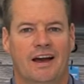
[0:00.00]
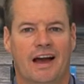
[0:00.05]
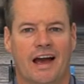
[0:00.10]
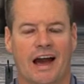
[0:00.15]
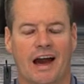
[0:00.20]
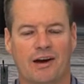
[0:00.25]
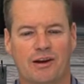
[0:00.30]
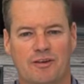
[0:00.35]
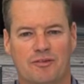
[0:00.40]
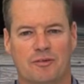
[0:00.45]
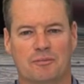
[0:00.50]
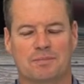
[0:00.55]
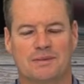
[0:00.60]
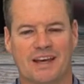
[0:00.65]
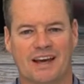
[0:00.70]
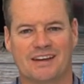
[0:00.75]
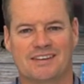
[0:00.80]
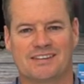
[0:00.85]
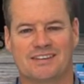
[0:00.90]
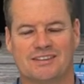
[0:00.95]
Howdy from
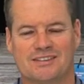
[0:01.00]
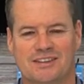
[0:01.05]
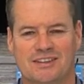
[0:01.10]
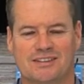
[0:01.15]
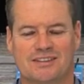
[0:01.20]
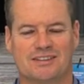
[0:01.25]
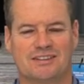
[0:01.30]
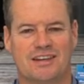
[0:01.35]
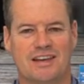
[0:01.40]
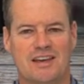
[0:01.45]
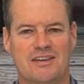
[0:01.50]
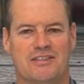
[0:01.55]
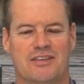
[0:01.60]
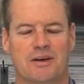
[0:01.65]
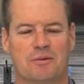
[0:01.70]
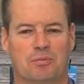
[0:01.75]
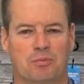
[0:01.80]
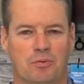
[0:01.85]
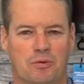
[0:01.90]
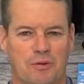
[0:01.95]
Texas. This is Heath
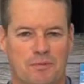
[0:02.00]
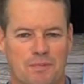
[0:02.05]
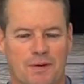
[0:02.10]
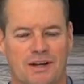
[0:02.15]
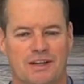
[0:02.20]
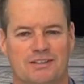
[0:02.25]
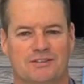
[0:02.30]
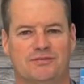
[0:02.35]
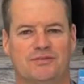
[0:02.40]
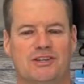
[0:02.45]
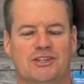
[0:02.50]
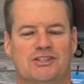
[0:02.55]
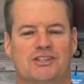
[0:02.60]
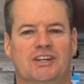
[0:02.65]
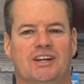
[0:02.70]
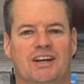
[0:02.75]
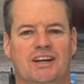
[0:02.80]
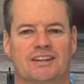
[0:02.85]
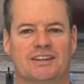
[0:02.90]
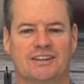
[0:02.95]
Hippel with Buggs
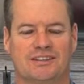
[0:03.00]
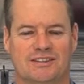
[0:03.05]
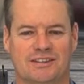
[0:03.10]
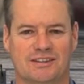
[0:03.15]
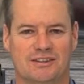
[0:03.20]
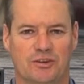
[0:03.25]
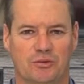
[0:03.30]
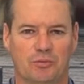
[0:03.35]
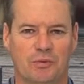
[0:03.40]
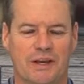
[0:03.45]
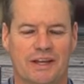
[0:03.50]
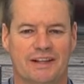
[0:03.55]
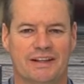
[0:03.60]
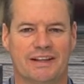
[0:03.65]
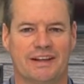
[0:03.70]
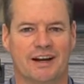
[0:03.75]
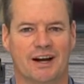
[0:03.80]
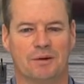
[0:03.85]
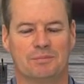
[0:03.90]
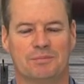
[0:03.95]
Fishing, and this is the
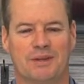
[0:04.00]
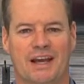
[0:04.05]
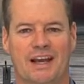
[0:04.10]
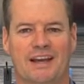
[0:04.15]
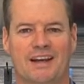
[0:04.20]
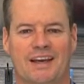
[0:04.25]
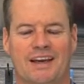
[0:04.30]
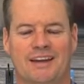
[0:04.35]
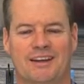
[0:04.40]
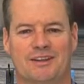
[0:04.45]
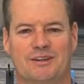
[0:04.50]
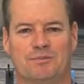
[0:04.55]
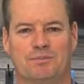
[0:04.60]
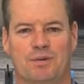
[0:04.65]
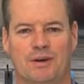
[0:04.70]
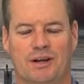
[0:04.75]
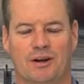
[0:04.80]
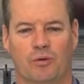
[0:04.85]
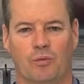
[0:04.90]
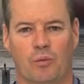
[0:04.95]
weekly update. It has
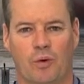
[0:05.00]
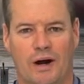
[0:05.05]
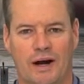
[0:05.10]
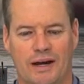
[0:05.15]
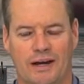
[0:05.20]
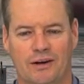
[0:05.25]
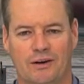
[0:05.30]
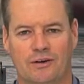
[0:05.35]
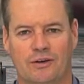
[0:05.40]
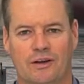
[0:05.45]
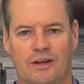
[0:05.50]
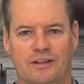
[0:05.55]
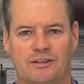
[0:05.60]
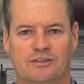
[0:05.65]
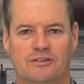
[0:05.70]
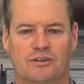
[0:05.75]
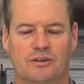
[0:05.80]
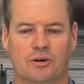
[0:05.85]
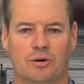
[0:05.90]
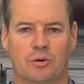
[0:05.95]
been a while, and
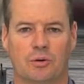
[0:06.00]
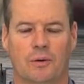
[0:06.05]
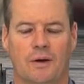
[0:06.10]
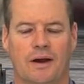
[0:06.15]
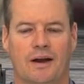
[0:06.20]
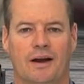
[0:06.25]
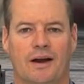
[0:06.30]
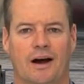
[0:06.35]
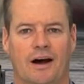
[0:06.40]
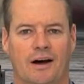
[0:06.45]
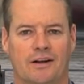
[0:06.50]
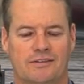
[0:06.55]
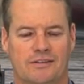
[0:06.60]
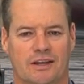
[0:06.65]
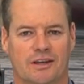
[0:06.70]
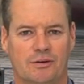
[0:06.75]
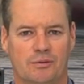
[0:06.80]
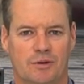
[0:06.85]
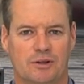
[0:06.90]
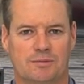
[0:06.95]
so I'll
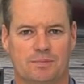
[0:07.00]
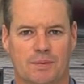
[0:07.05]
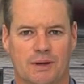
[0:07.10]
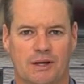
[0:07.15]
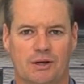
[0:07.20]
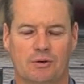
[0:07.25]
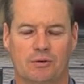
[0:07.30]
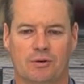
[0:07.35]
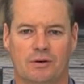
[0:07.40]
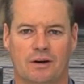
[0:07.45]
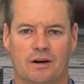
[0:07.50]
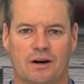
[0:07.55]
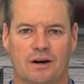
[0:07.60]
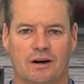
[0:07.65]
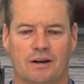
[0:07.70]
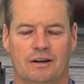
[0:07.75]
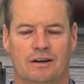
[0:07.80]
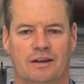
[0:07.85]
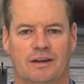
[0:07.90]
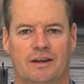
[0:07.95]
tell you what's been going
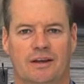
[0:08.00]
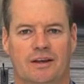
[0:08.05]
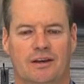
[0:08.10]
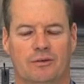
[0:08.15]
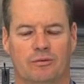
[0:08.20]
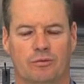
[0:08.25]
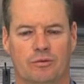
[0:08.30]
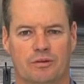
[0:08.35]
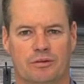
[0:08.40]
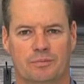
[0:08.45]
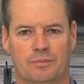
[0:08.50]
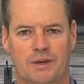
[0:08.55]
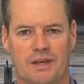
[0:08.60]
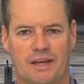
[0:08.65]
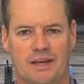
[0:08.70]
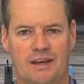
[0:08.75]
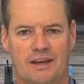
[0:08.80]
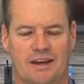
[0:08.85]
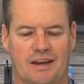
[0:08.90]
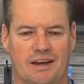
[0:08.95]
on with
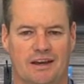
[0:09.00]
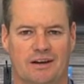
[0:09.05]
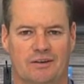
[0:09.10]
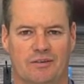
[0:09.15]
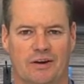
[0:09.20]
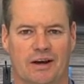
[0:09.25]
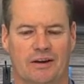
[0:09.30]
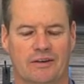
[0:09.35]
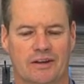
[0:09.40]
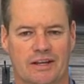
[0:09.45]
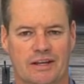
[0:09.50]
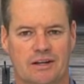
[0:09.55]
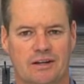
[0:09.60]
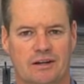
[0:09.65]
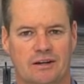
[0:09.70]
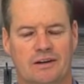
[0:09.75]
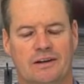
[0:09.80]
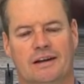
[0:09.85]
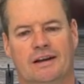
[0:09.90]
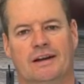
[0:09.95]
me and around
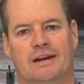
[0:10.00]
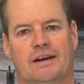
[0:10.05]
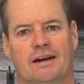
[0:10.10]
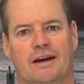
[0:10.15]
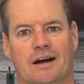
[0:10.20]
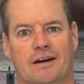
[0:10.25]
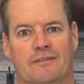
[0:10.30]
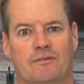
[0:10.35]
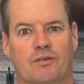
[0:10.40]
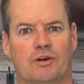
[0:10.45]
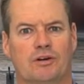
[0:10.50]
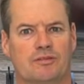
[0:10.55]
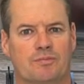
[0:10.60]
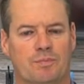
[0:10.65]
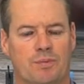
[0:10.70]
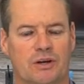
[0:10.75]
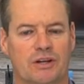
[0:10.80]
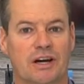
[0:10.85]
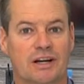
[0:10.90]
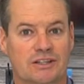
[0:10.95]
here. First,
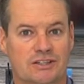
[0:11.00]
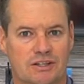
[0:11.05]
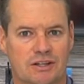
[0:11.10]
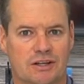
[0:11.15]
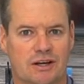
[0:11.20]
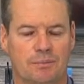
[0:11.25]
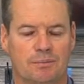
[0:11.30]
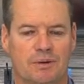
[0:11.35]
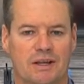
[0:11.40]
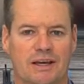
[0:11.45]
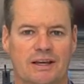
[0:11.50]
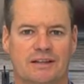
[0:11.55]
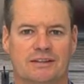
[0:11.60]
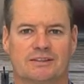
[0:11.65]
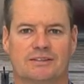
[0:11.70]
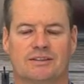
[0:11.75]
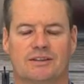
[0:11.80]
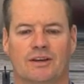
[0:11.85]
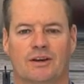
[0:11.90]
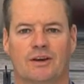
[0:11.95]
production
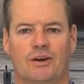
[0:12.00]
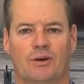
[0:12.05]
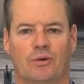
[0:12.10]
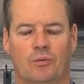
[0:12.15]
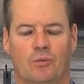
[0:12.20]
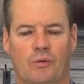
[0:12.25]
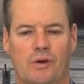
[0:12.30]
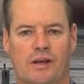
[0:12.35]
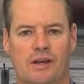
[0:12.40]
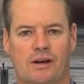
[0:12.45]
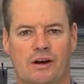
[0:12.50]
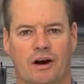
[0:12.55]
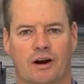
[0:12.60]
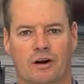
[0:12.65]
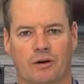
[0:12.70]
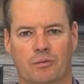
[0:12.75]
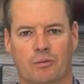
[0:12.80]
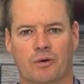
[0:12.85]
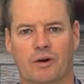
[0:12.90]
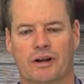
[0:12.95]
updates. We
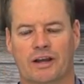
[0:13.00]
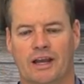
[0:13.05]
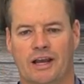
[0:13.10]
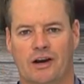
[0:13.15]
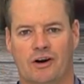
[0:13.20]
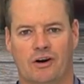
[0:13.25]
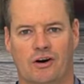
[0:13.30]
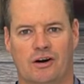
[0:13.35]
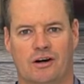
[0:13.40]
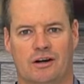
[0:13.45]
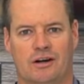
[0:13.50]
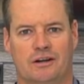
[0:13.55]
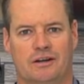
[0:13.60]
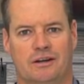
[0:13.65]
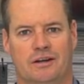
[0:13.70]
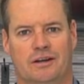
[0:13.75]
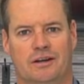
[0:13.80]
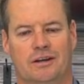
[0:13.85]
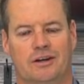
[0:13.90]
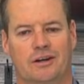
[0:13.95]
are working
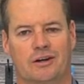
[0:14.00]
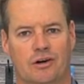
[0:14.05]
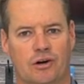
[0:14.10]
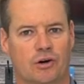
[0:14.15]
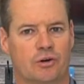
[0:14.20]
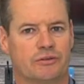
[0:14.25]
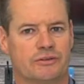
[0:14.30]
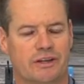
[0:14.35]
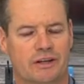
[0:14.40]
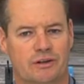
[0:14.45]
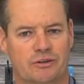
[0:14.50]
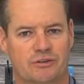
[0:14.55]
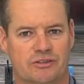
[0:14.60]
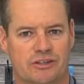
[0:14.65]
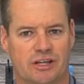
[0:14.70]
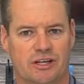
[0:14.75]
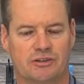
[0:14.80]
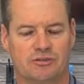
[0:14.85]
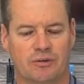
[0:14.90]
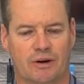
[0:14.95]
on curl tail
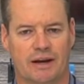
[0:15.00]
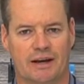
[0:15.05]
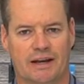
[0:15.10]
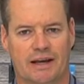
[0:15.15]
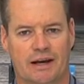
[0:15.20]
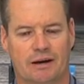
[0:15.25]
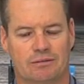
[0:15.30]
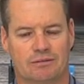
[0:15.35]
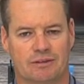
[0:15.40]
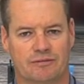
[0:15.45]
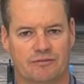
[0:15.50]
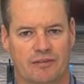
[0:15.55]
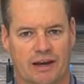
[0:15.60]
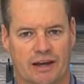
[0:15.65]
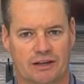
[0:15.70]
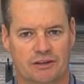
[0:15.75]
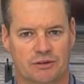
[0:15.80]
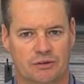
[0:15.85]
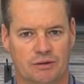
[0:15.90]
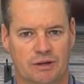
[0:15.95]
jigs right now at the
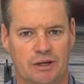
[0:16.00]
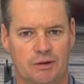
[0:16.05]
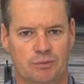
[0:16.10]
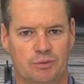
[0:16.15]
factory.